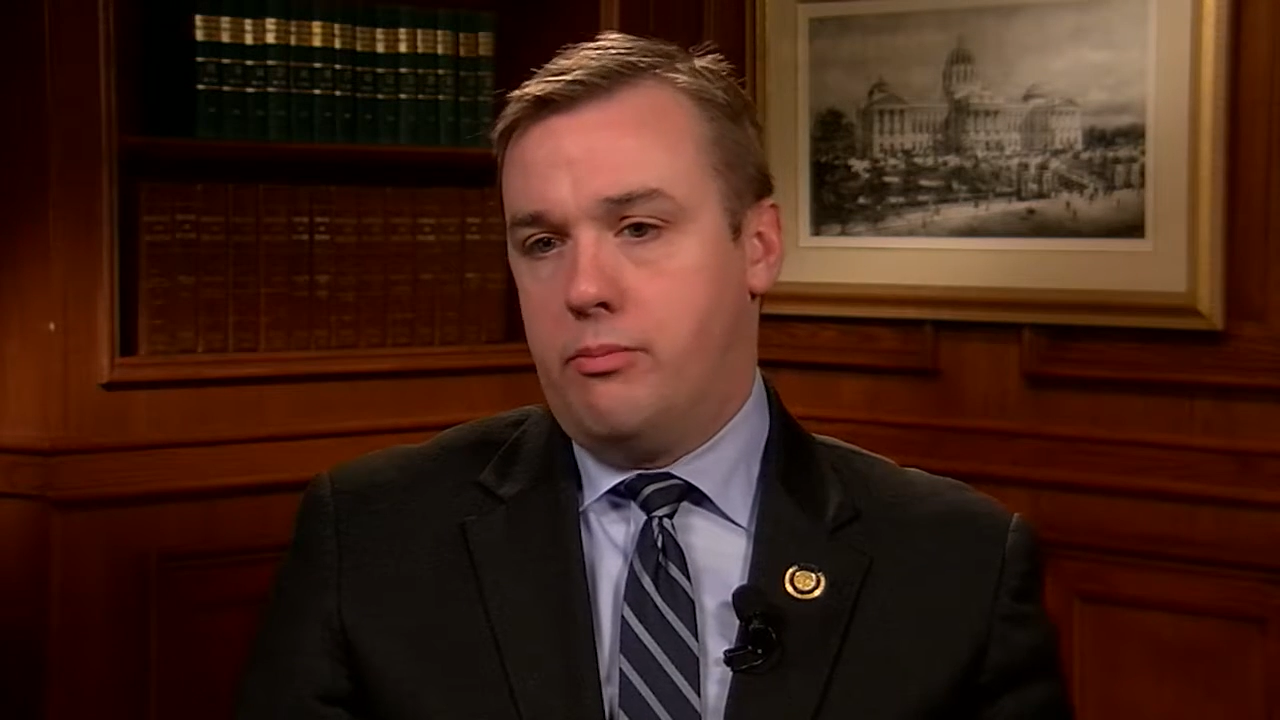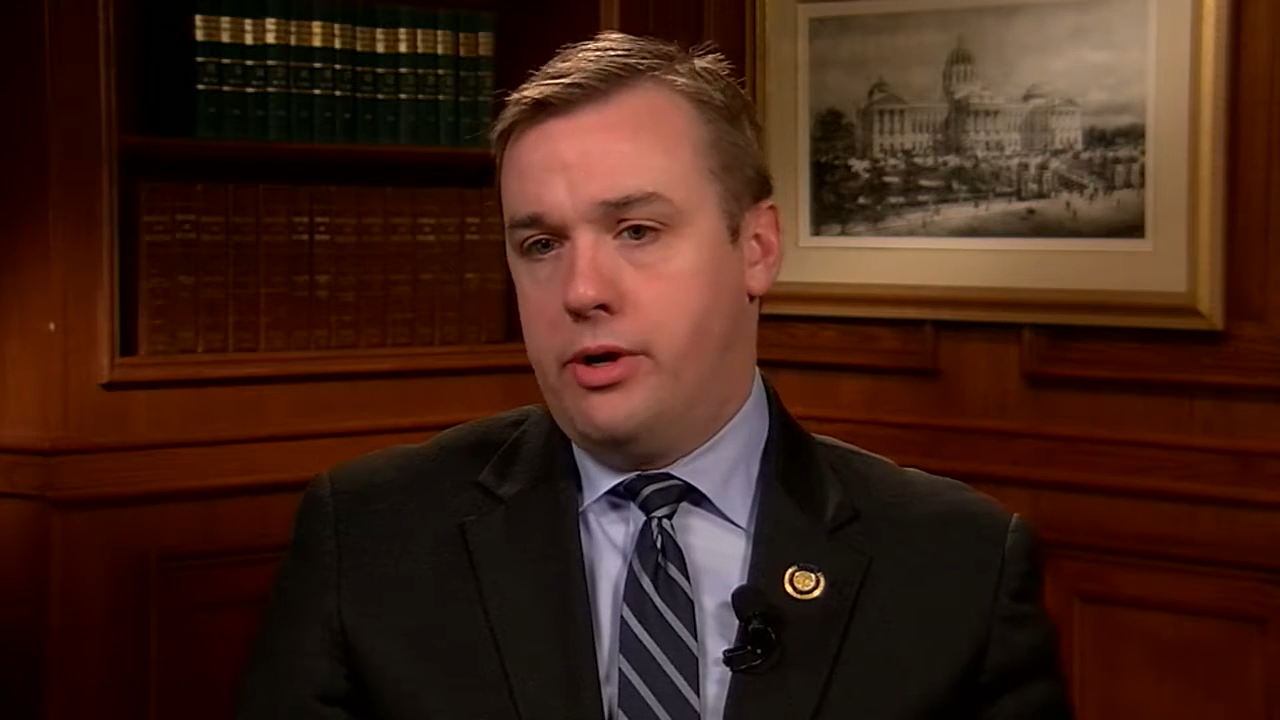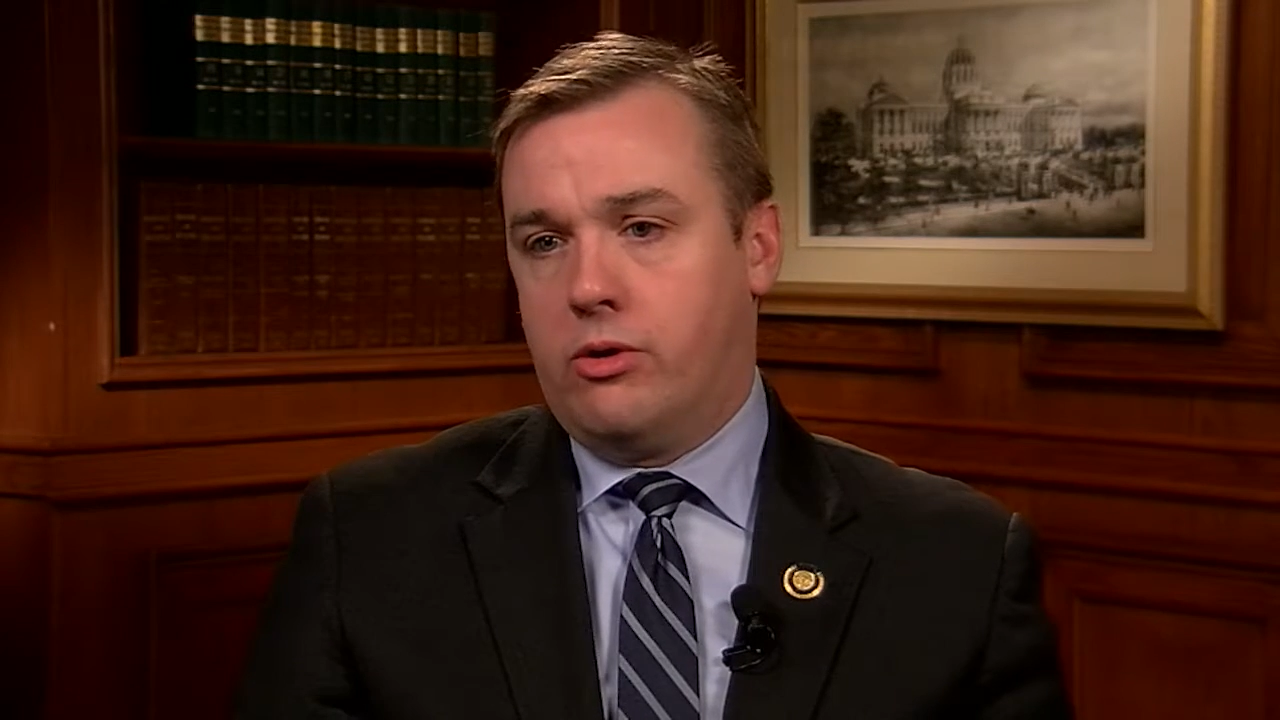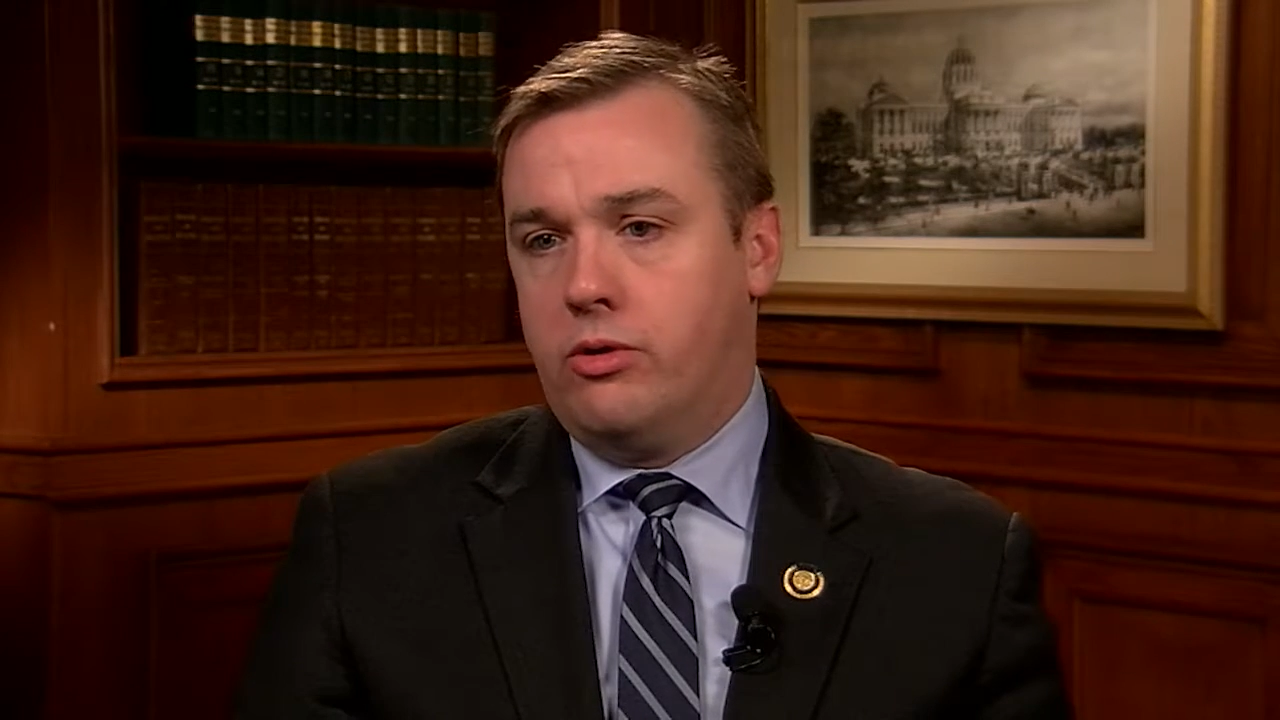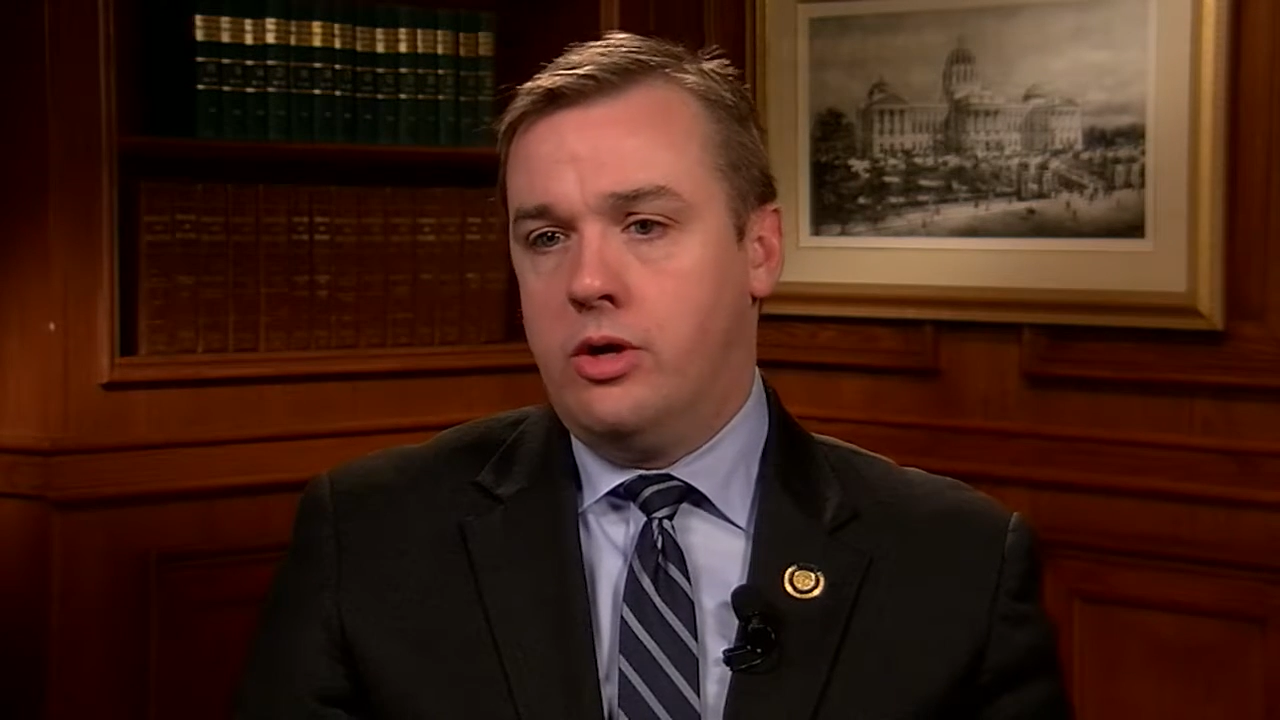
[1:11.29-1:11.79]

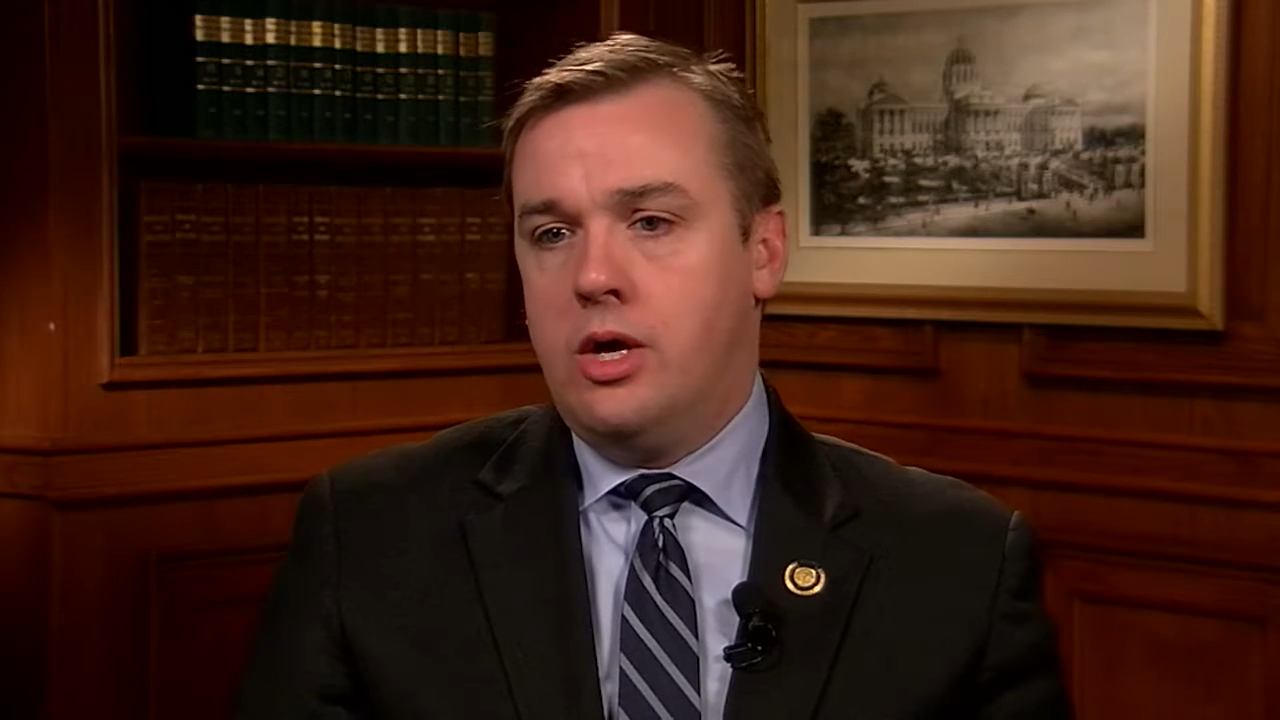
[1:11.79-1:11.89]
built.